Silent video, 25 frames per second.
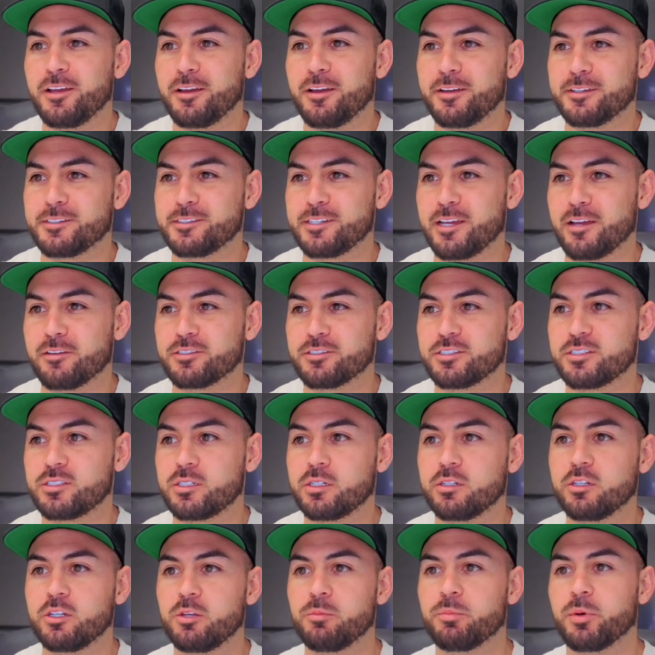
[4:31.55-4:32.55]
It sounds
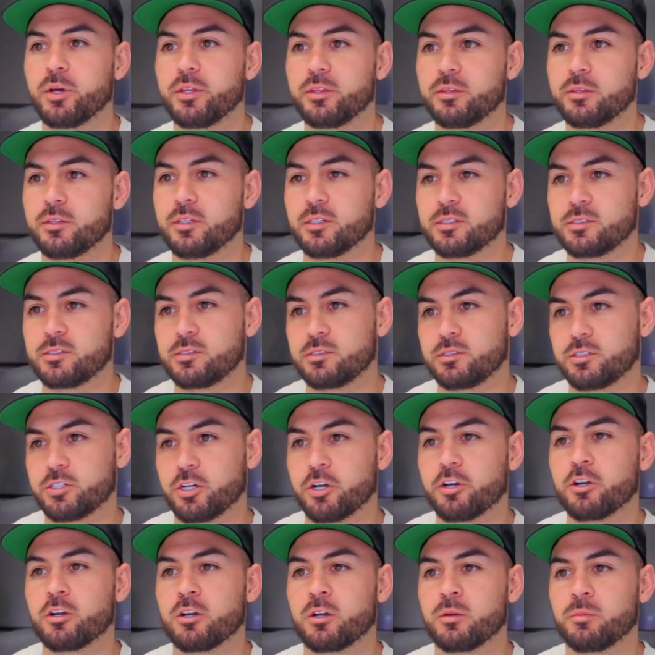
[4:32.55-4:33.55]
silly, but this
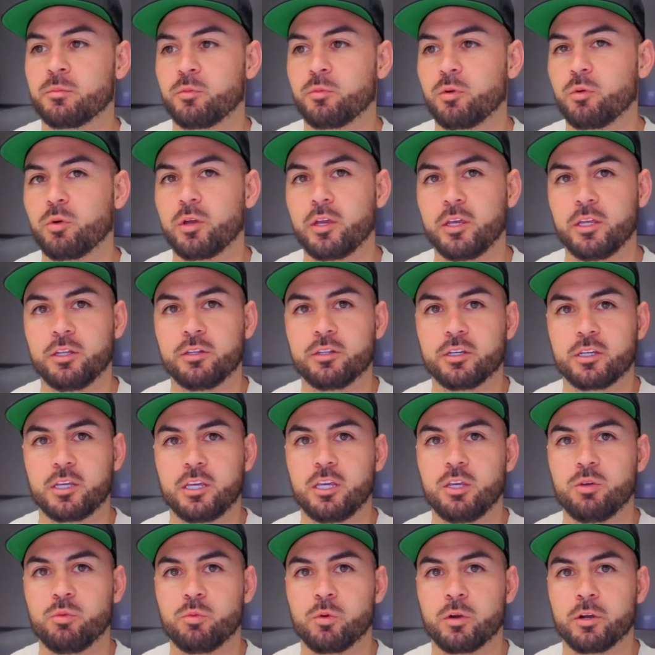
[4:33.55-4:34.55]
term in the
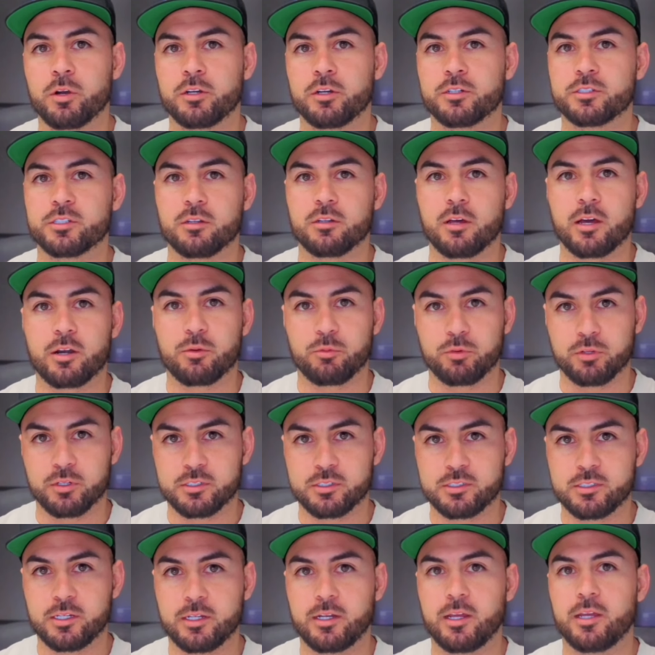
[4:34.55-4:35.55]
keywords, a lot of real
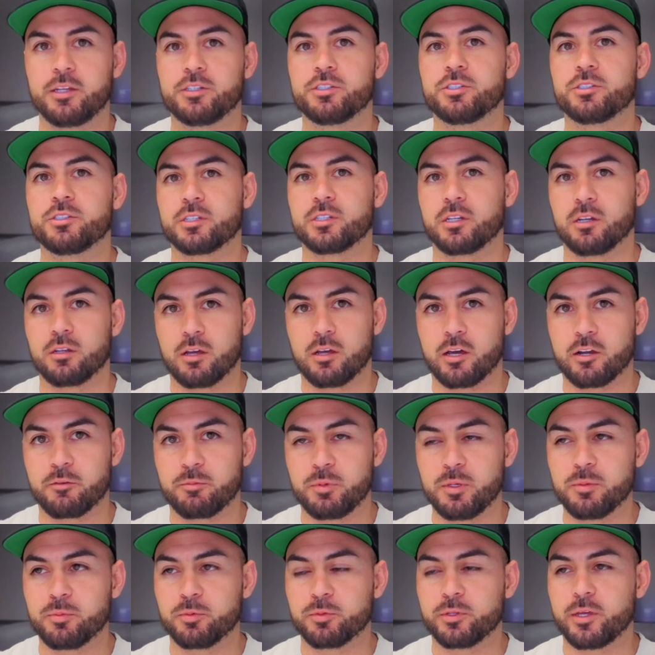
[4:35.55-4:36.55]
estate agents and a lot of
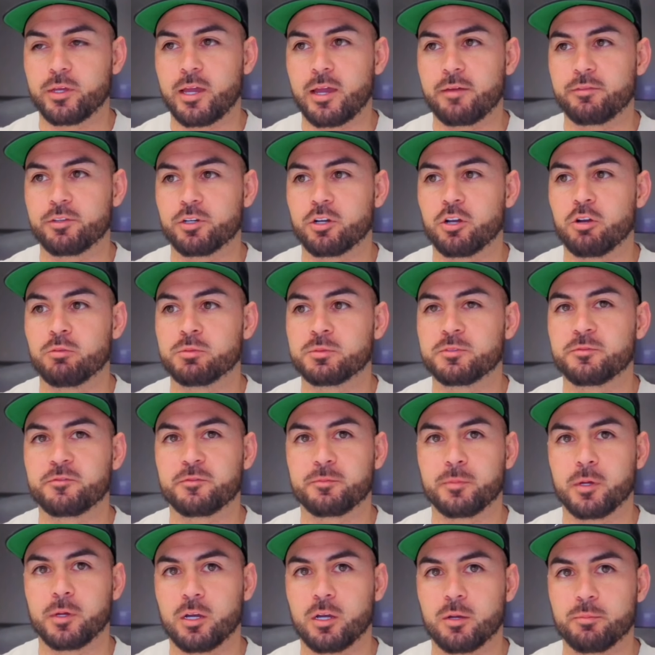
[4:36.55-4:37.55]
people that have their homes
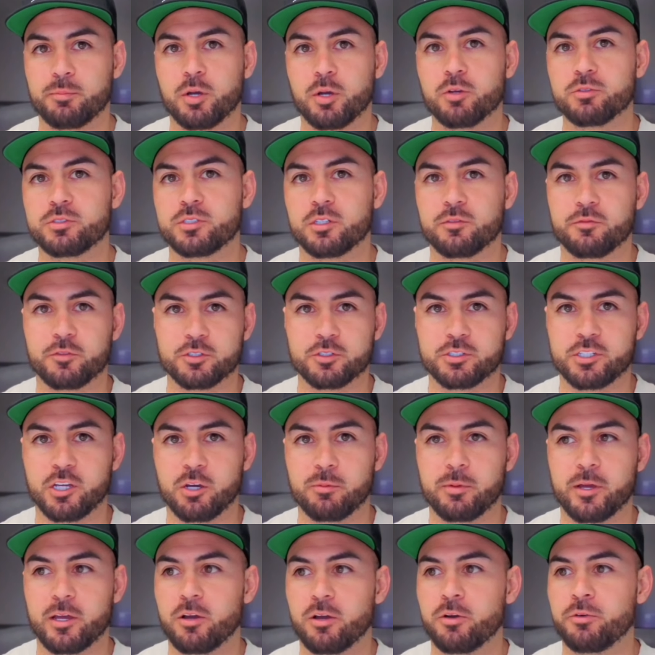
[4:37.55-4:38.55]
posted for sale
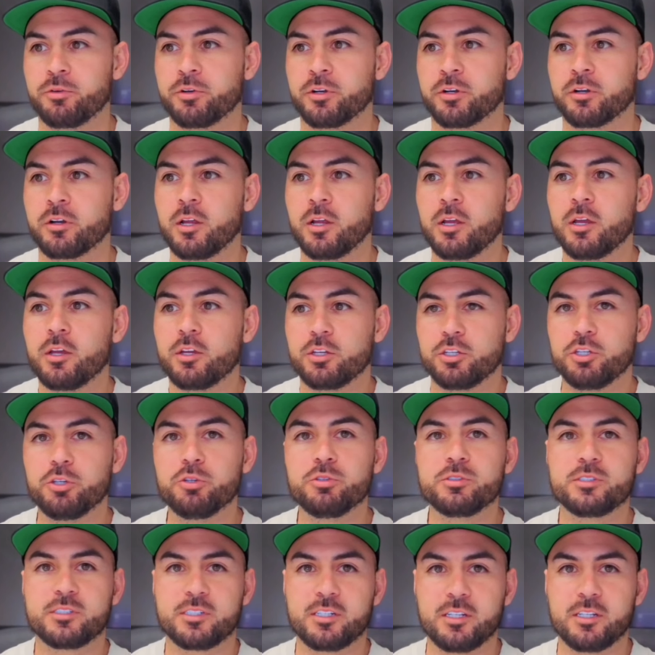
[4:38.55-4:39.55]
by owner
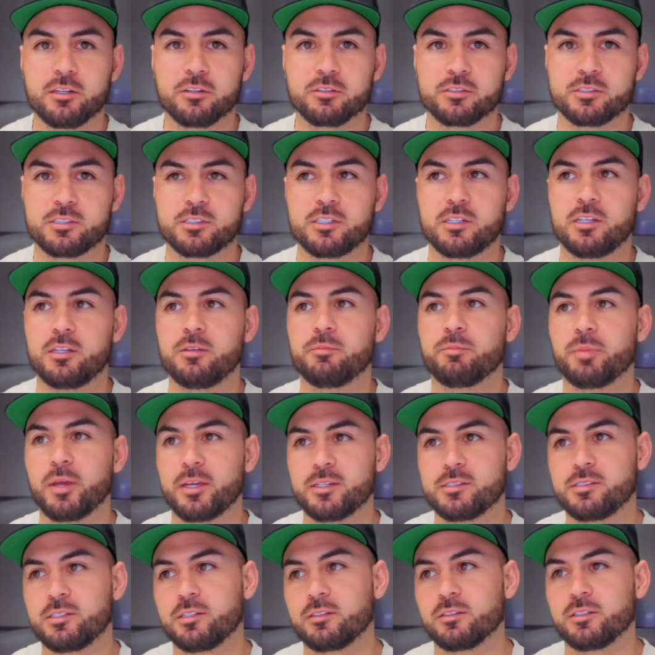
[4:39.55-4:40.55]
use TLC,
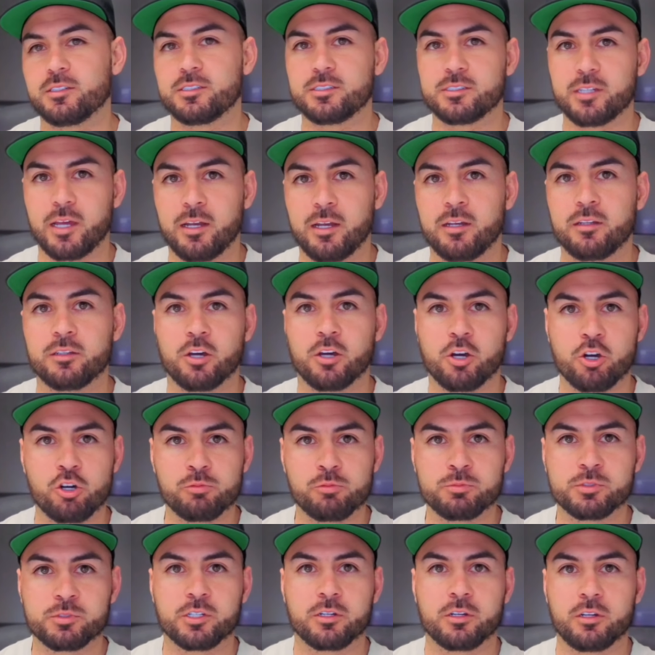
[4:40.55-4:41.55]
basically stating the
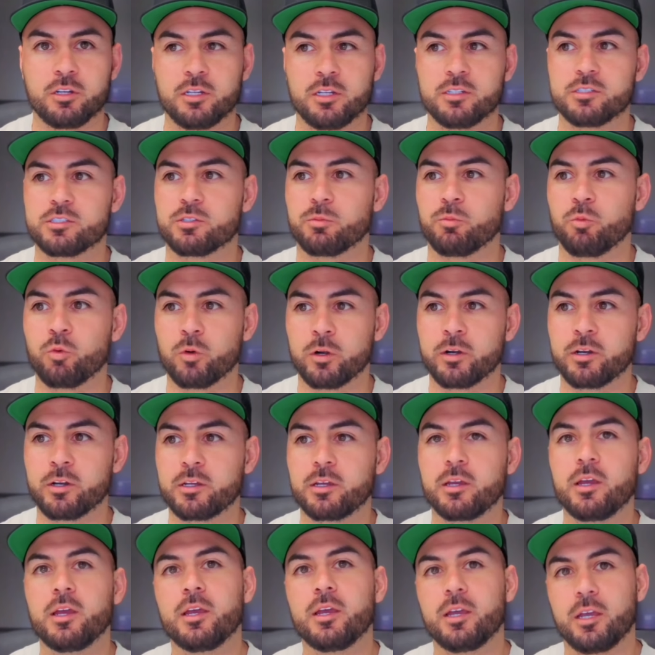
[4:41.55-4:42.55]
home's going to need some
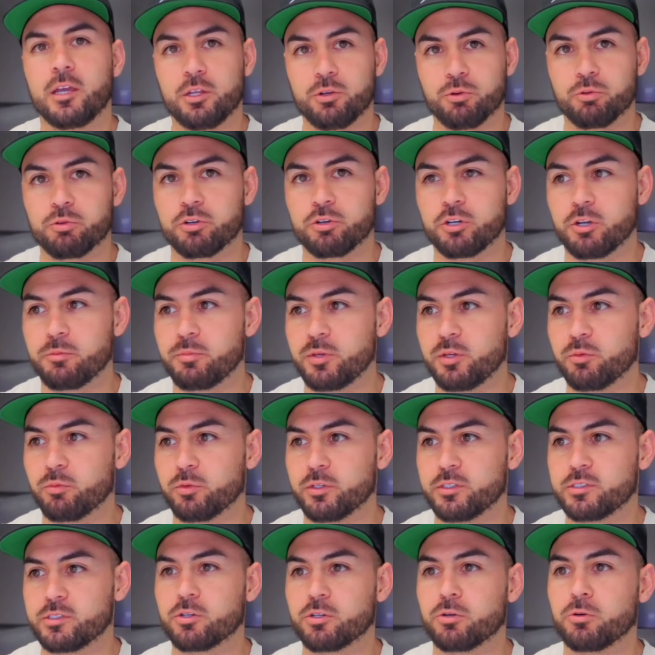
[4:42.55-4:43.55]
work in order to be
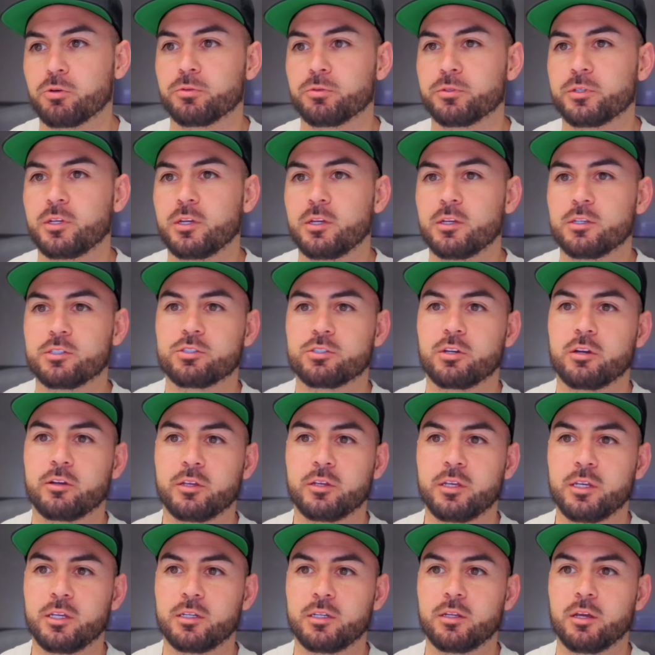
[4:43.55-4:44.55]
resold. So I'll
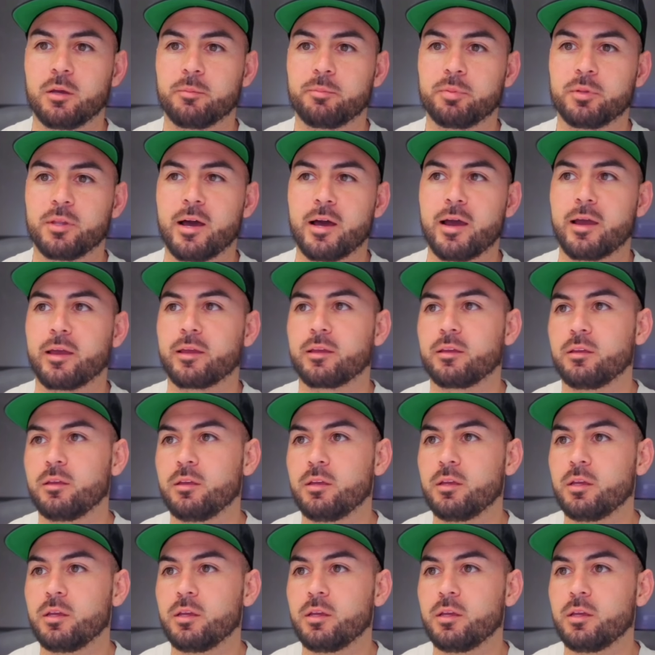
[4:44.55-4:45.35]
hit apply.